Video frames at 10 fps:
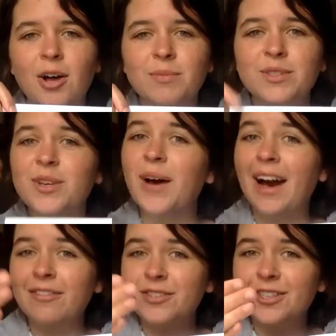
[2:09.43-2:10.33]
So
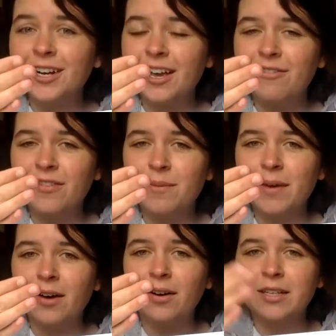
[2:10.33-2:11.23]
after a
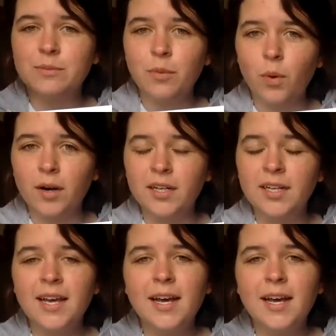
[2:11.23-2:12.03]
female is born,